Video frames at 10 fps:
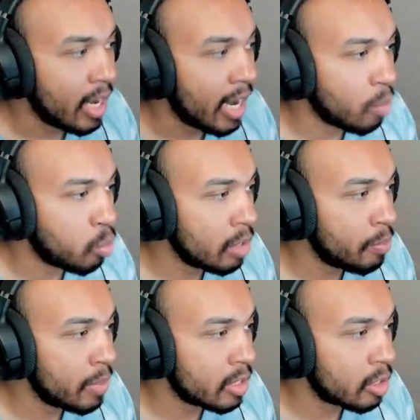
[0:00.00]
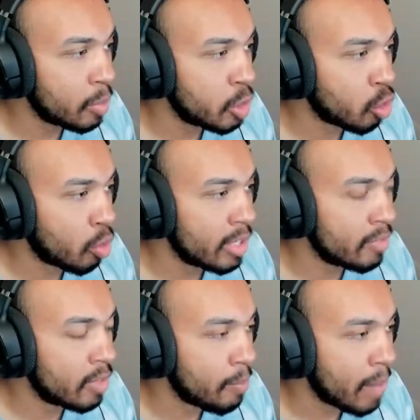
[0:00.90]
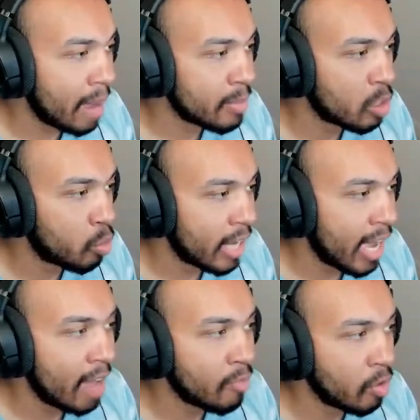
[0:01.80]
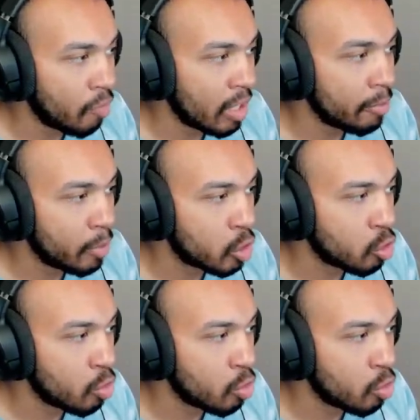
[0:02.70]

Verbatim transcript: I will admit that the majority of the maps that we have available to